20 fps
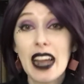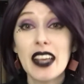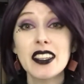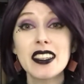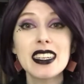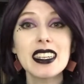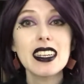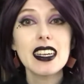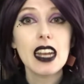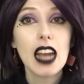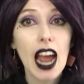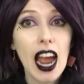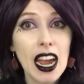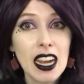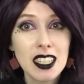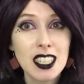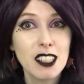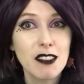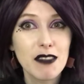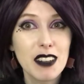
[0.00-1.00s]
I think it
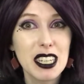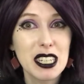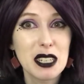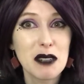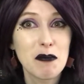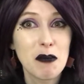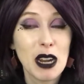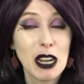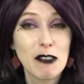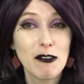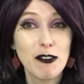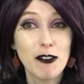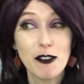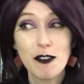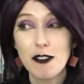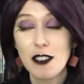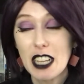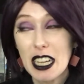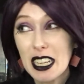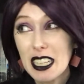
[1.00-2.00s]
activated my
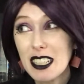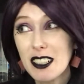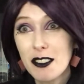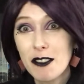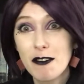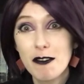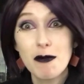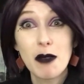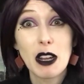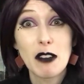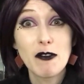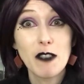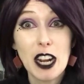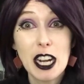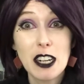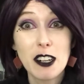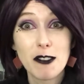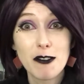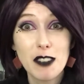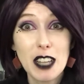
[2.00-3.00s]
fight
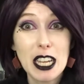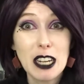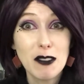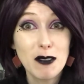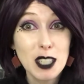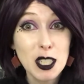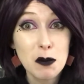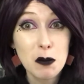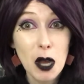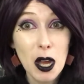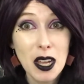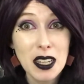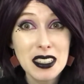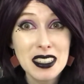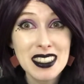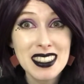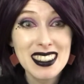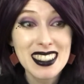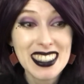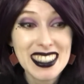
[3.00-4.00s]
or flight
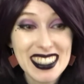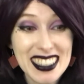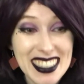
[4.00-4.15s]
response.